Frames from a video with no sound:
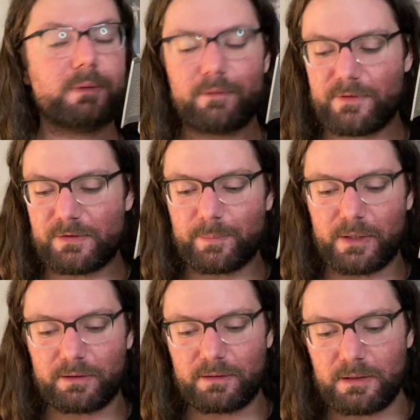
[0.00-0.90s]
of this
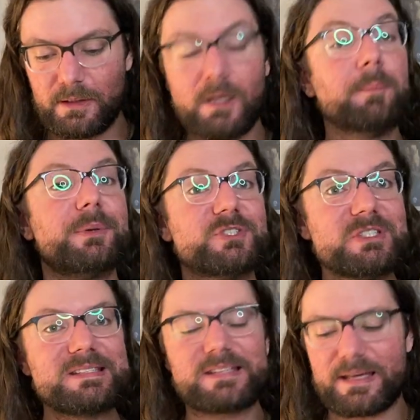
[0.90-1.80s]
book. But
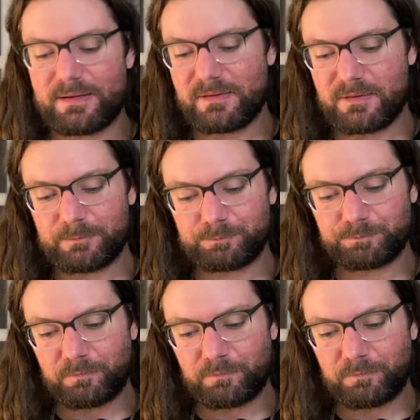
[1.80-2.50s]
she says,